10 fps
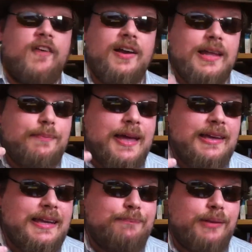Funny
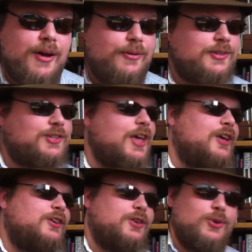beady blokes
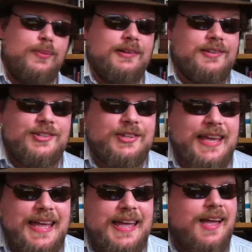you will
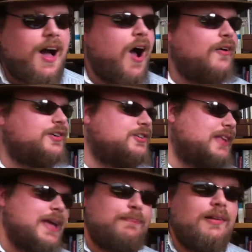see are a
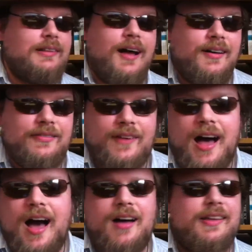staple of
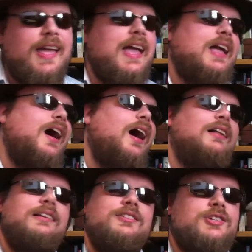
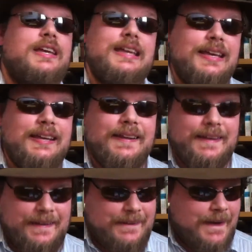archaeology.
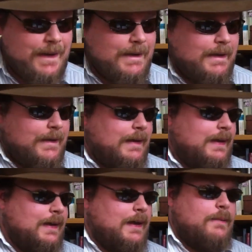
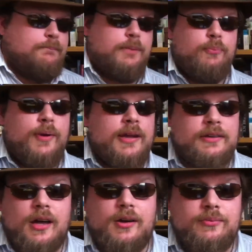But we
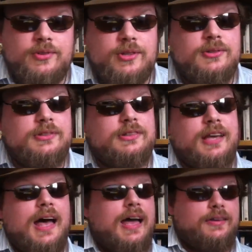don't do
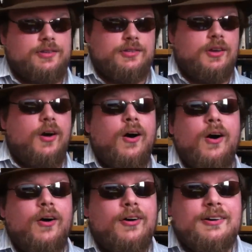
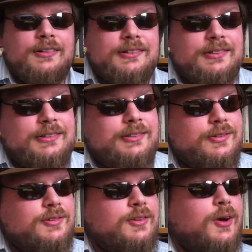
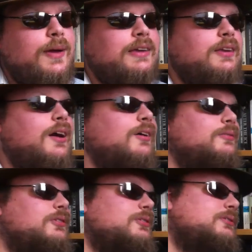dinosaurs, no we
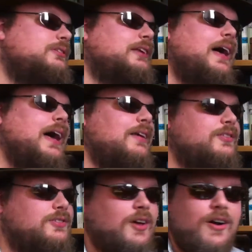don't do
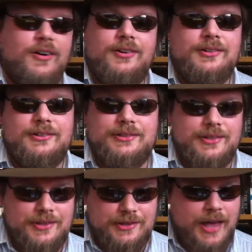
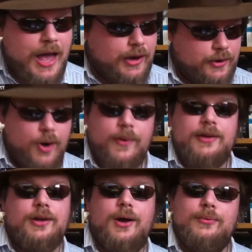dinosaurs, no we
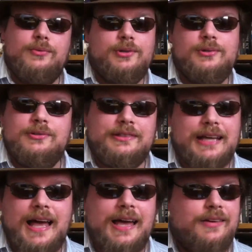don't do
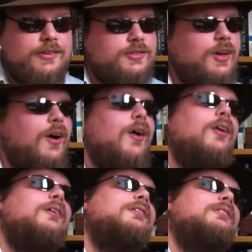
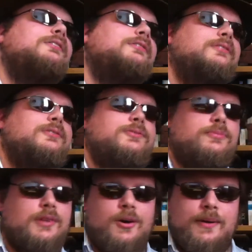dinosaurs,
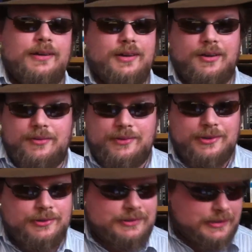no we don't
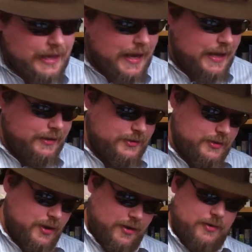do
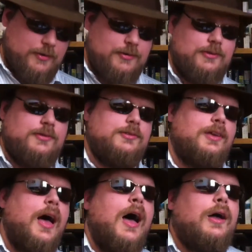dinosaurs.
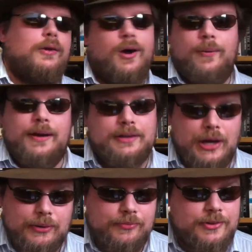No, we
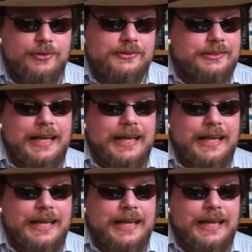don't do